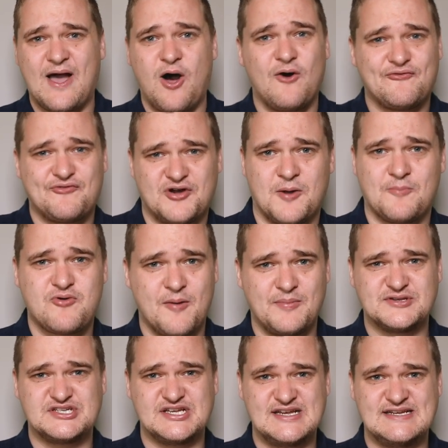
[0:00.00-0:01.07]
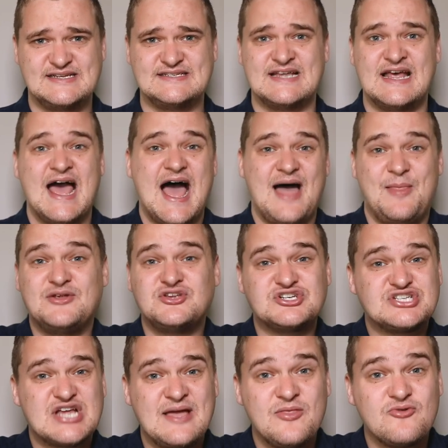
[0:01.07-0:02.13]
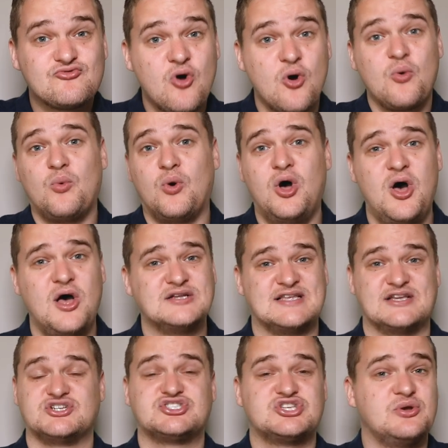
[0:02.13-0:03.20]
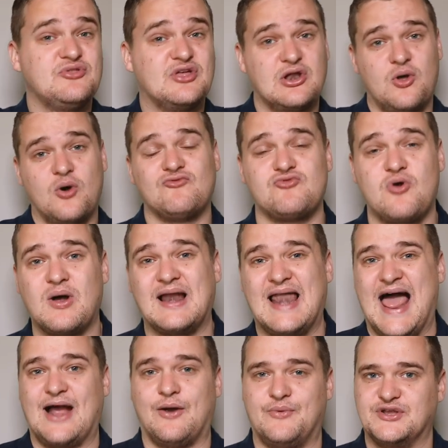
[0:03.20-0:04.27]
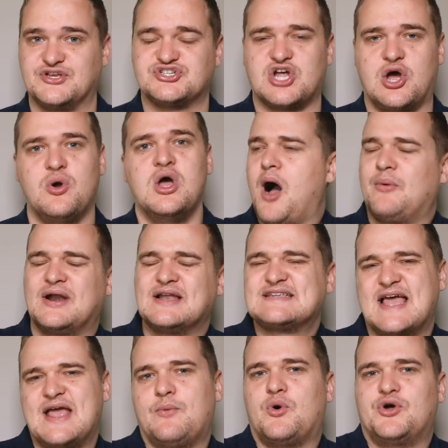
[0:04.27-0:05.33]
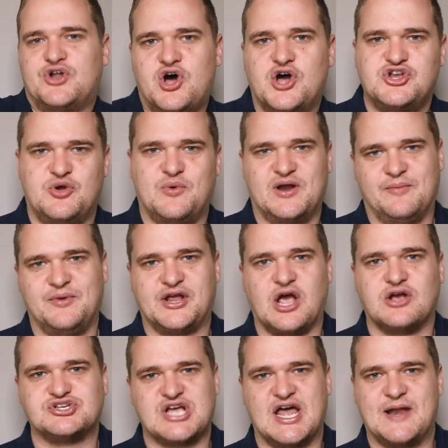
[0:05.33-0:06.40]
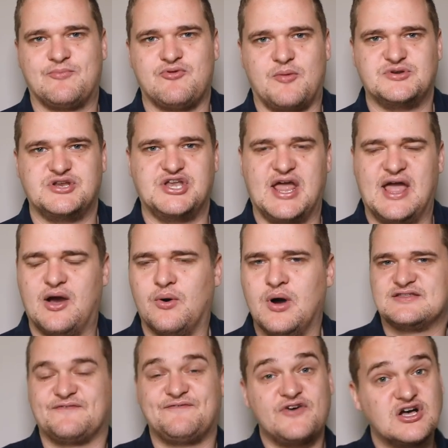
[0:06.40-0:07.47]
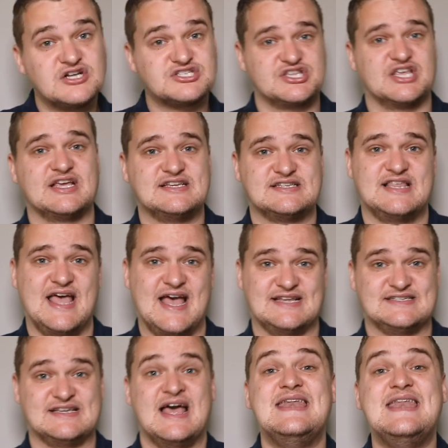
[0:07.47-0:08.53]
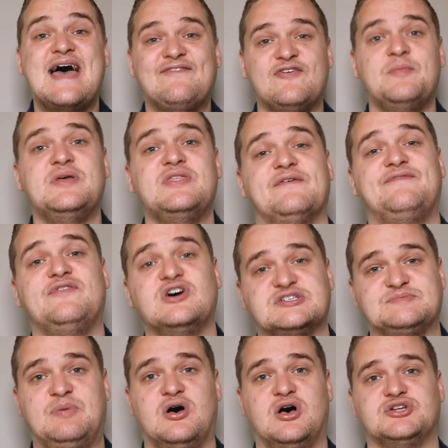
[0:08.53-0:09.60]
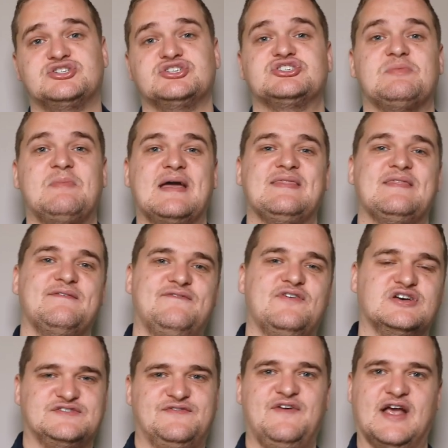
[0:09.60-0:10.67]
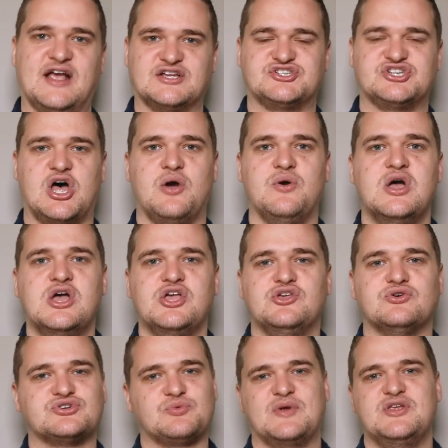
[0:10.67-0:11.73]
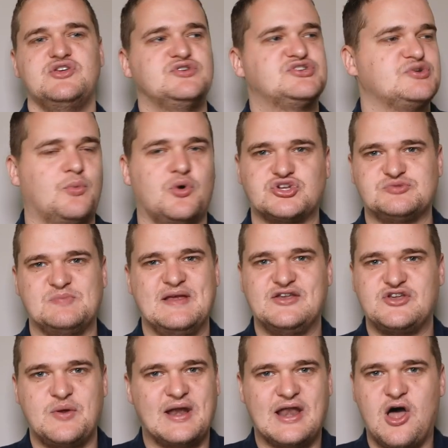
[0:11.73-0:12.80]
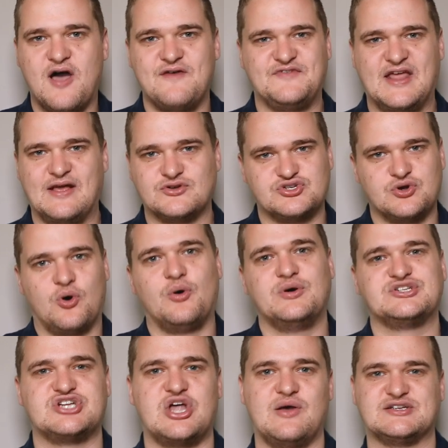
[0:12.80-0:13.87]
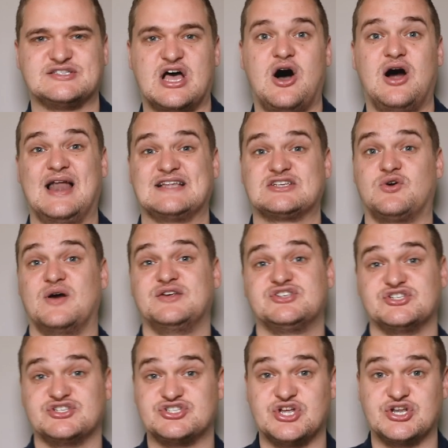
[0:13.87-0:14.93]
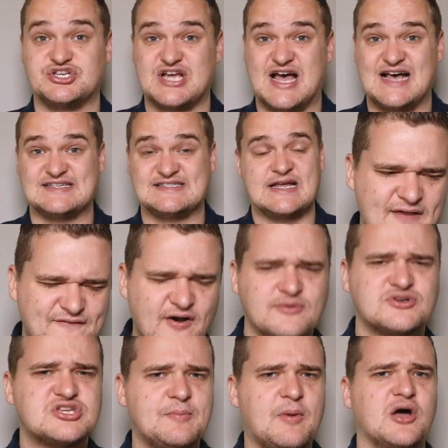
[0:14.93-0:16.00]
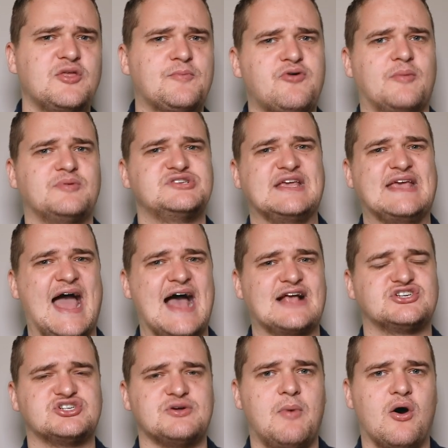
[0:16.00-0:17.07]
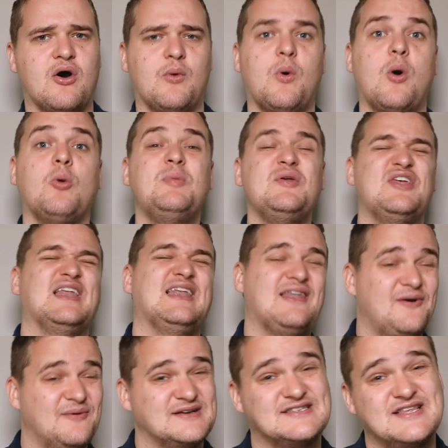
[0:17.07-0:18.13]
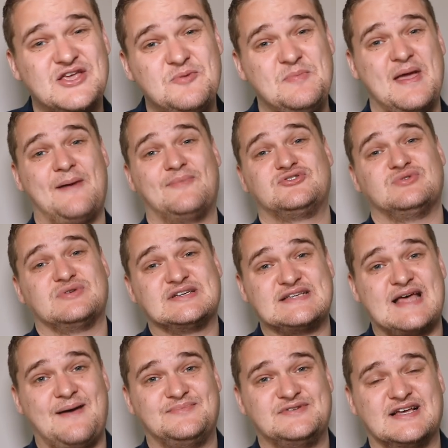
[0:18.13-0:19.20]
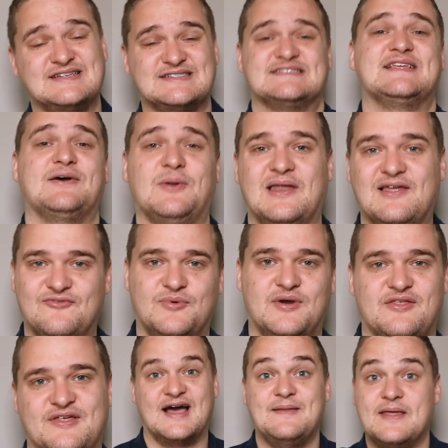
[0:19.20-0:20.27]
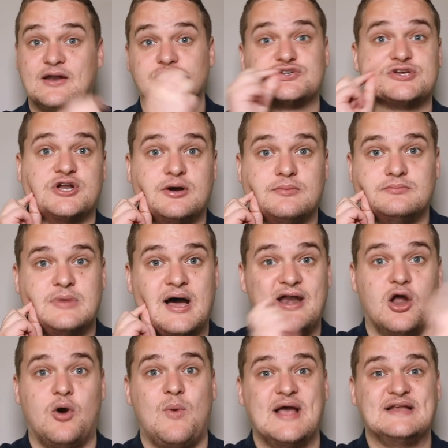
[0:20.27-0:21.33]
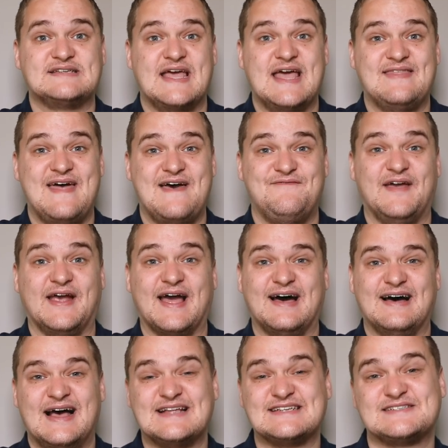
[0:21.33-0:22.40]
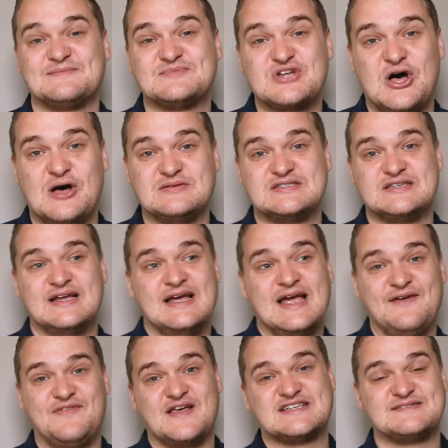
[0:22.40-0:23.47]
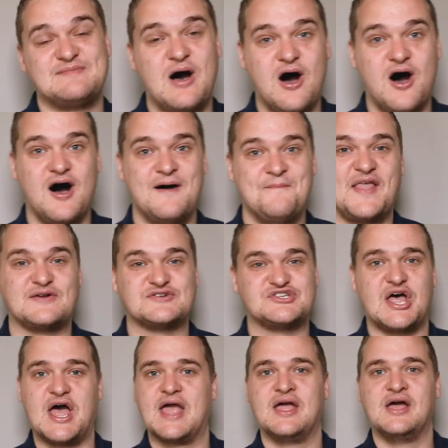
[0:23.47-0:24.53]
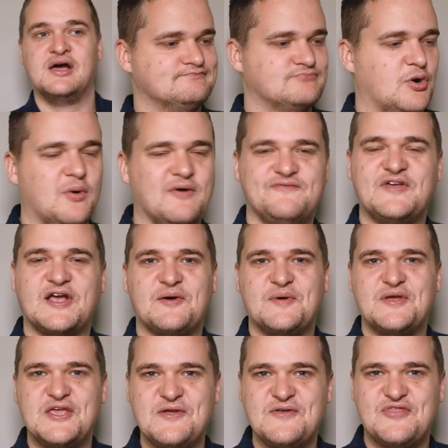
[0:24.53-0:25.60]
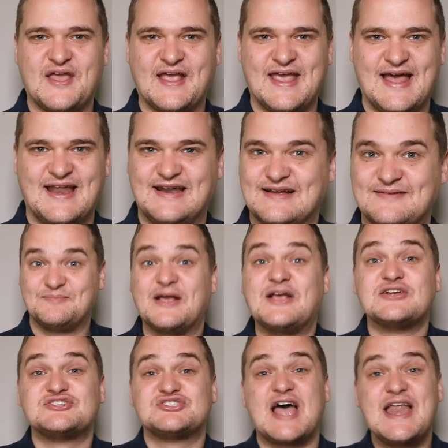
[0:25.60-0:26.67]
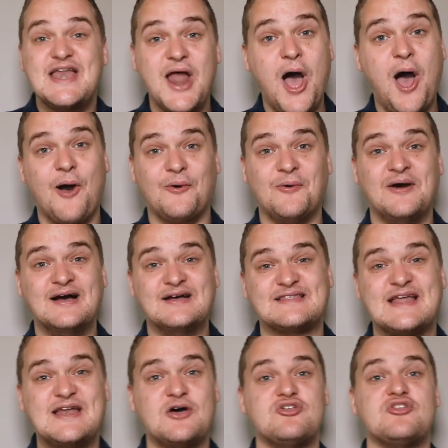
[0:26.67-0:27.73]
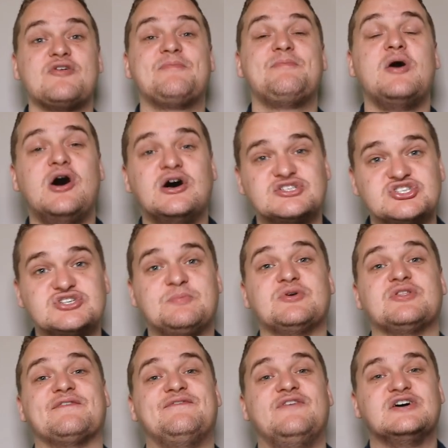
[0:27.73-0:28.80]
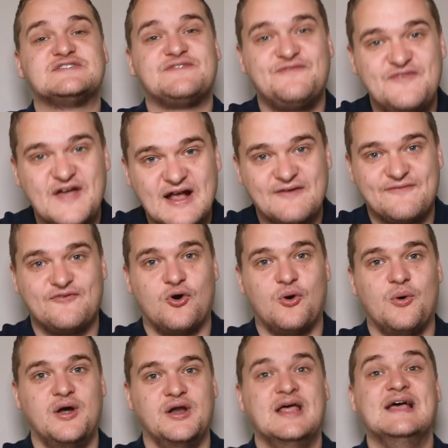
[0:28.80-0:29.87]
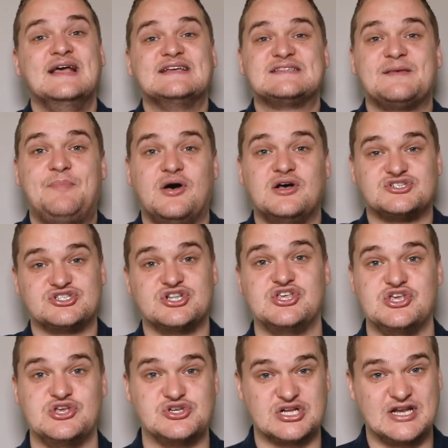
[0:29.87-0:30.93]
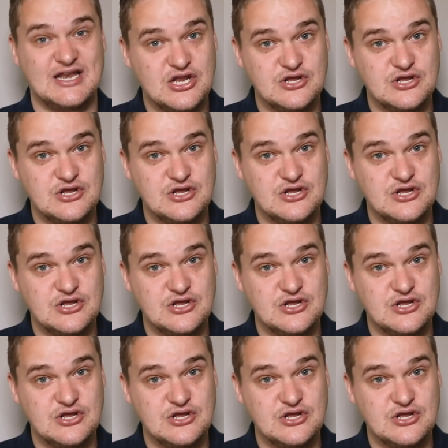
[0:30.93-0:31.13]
they're offering on properties, and they're just saying the wrong words, they're just doing the wrong language. So I wanna tell you what I do when I'm negotiating a property deal. The first thing is this: never be the first person to make the first figure. So when you watch me doing live deals, you're always notice that I'll ask questions such as, if I was to buy the property cash tomorrow, what would be the lowest that you'd be able to accept and still live with? And then I'll shut up and I'll wait to hear their figure. And sometimes, if they're smart, they'll say, well, what figure were you thinking? Because they know that the person to put the first figure forward is the person that usually